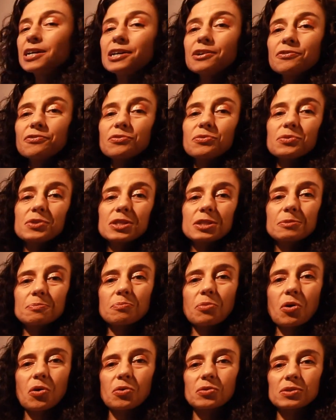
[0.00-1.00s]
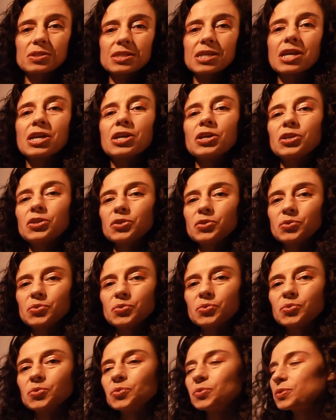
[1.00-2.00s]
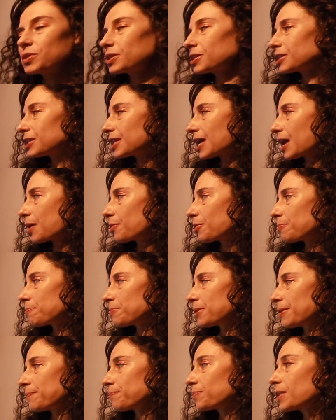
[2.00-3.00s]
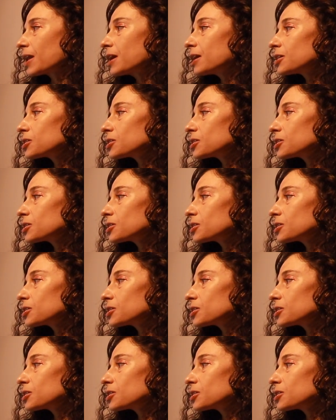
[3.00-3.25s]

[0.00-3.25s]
of response to therapy.